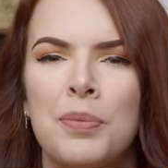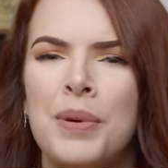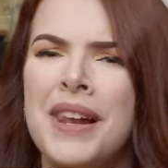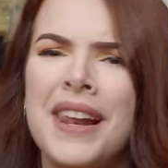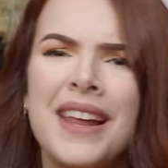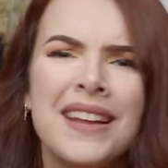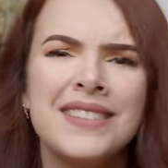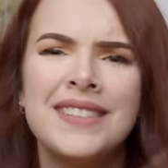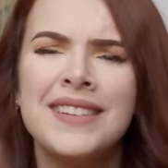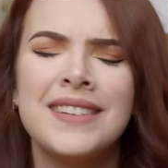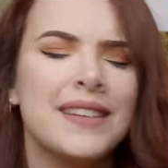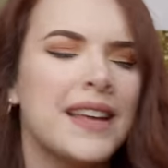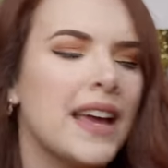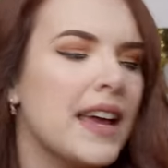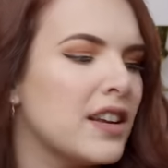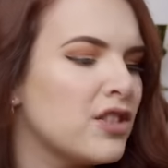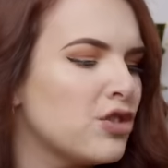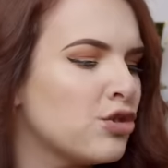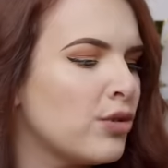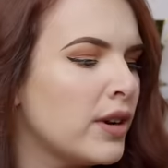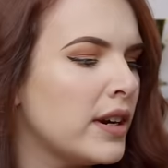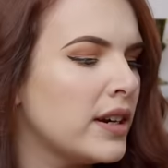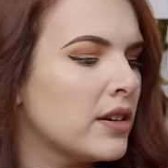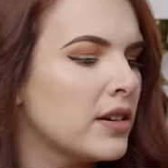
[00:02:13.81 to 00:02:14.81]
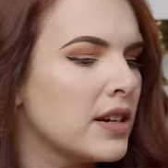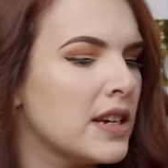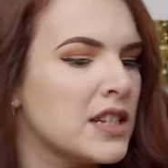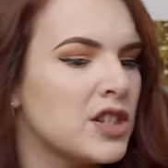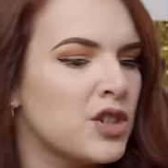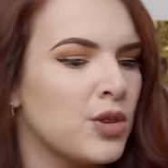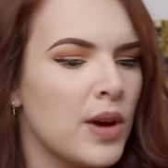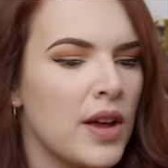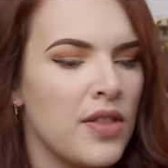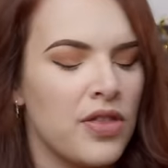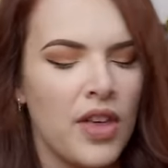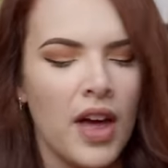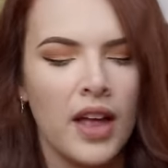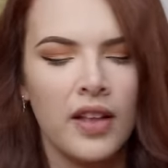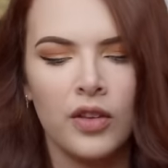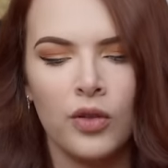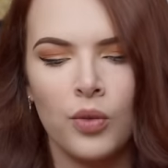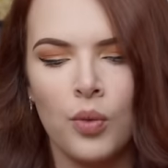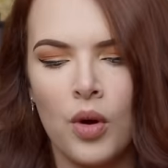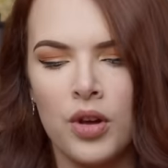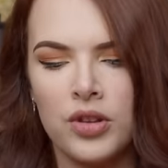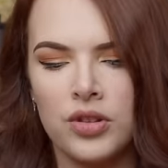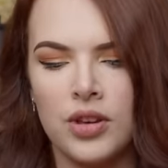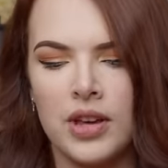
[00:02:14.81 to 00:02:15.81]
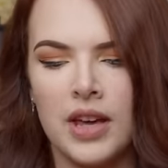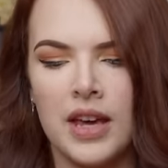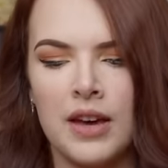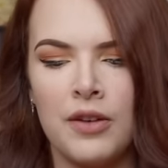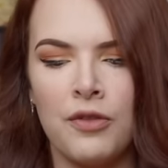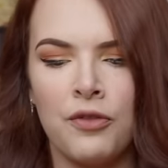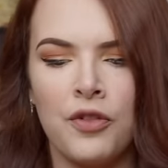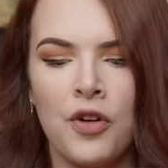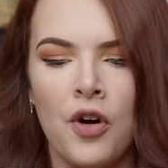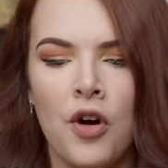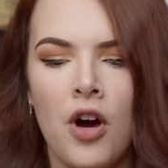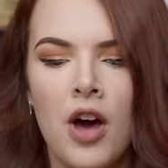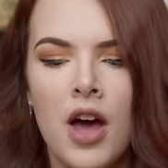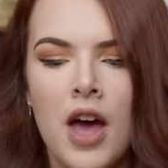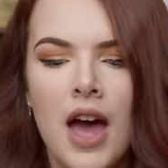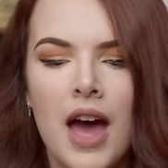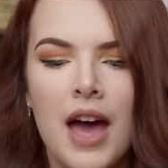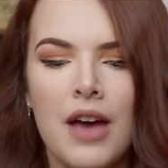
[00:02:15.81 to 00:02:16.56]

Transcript: But let's just get straight on into it. That's what you're here for.